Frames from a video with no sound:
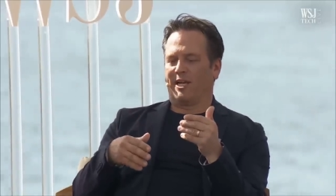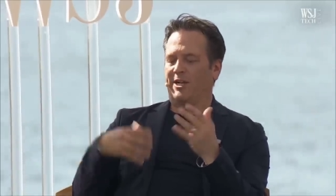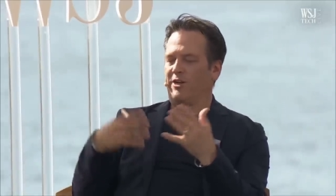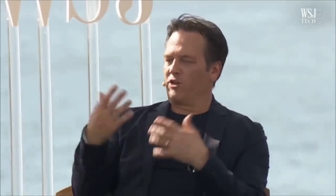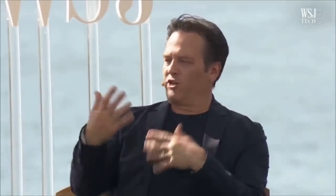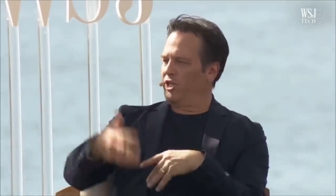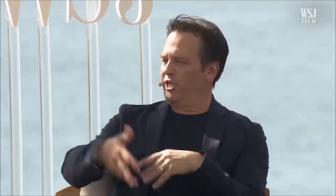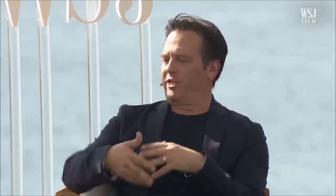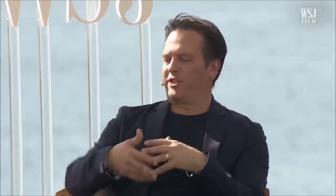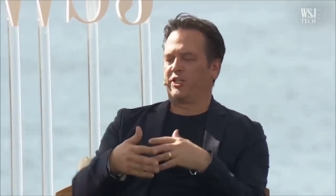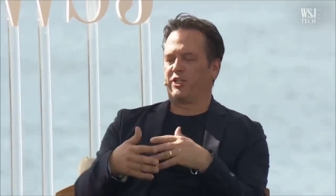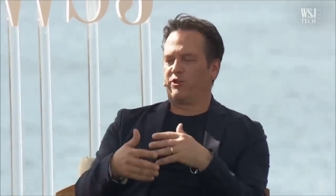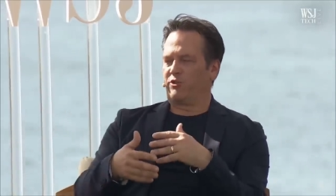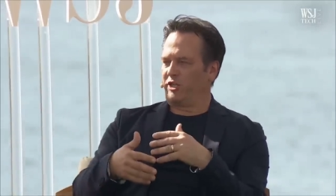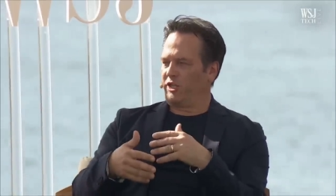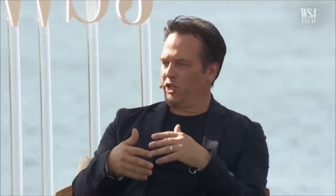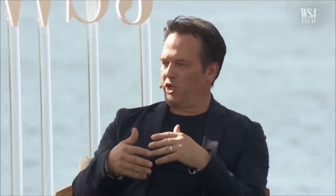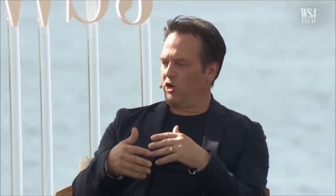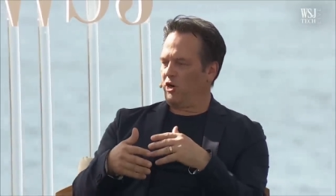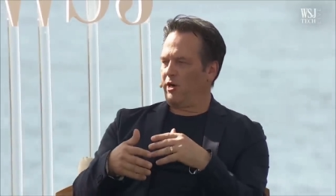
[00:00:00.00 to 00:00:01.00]
energy issues
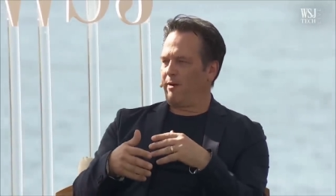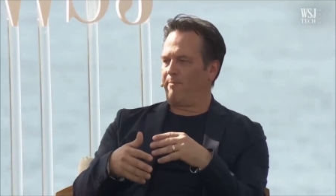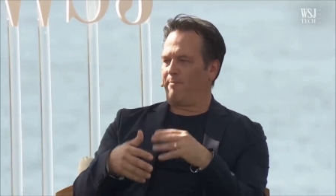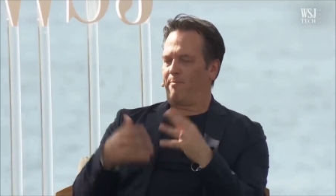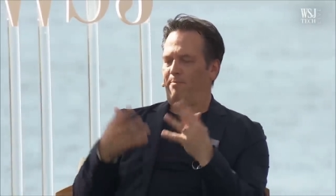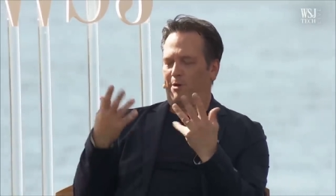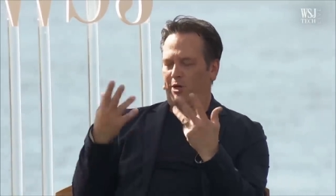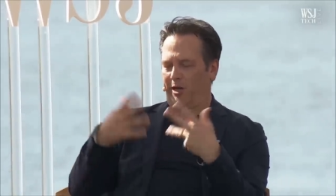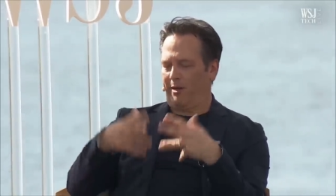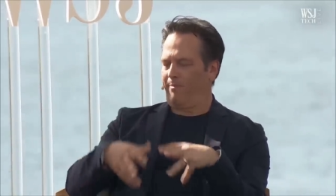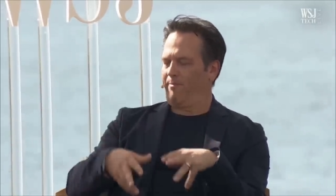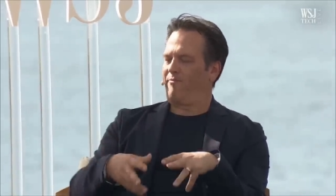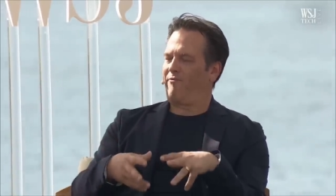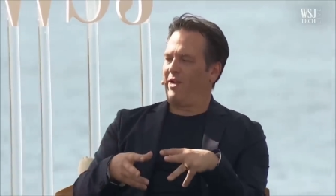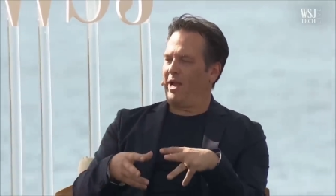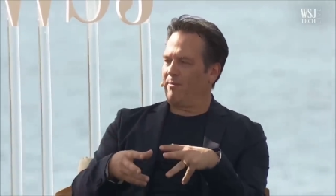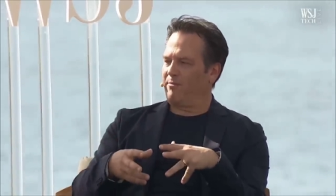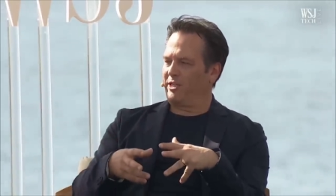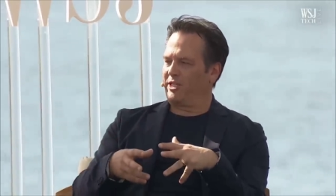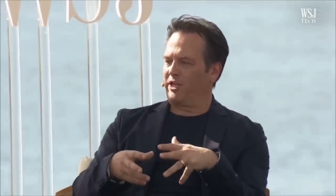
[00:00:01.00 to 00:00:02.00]
in Europe, putting
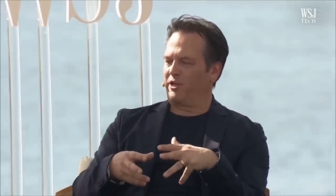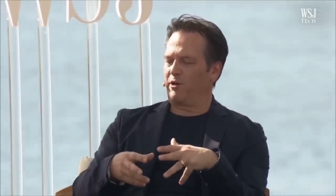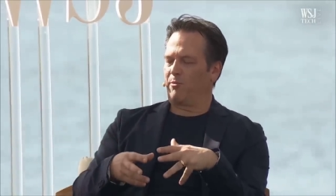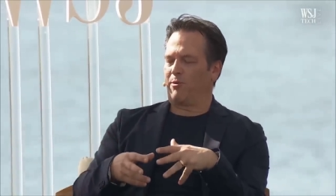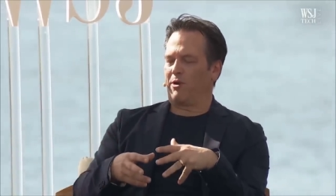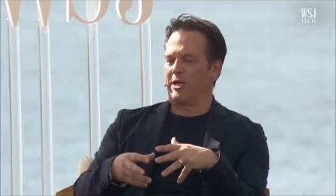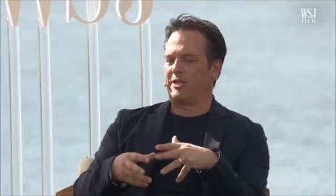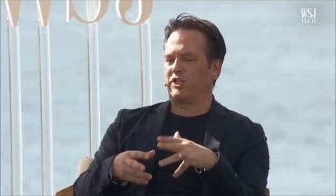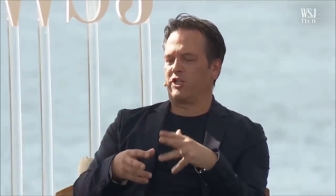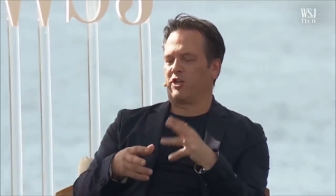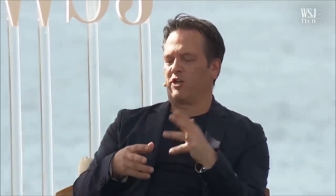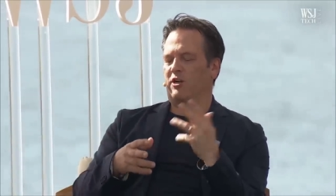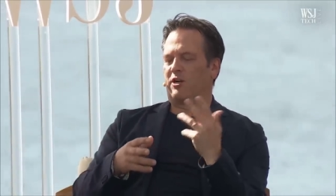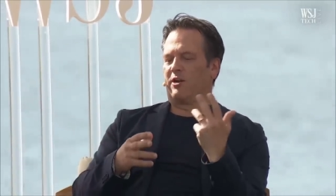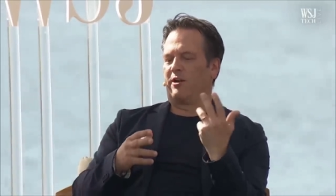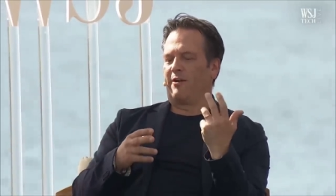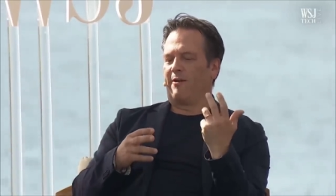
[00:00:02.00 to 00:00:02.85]
families under pressure,